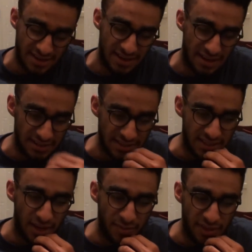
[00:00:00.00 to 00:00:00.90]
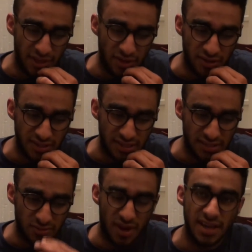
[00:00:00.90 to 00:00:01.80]
as it's commonly known,
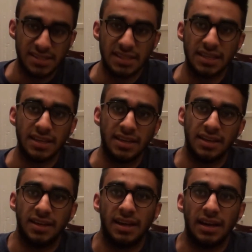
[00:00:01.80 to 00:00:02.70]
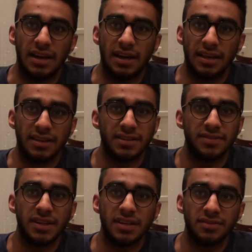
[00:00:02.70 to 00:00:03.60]
is rising. And that's
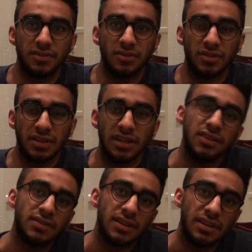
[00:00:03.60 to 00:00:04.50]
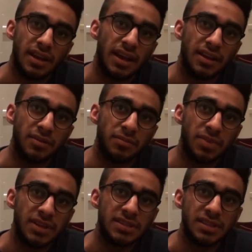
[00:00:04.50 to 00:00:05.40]
very difficult. And even at a
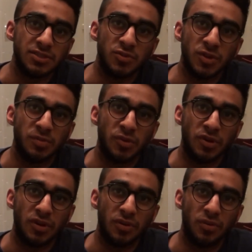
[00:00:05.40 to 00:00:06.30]
place like Swarthmore,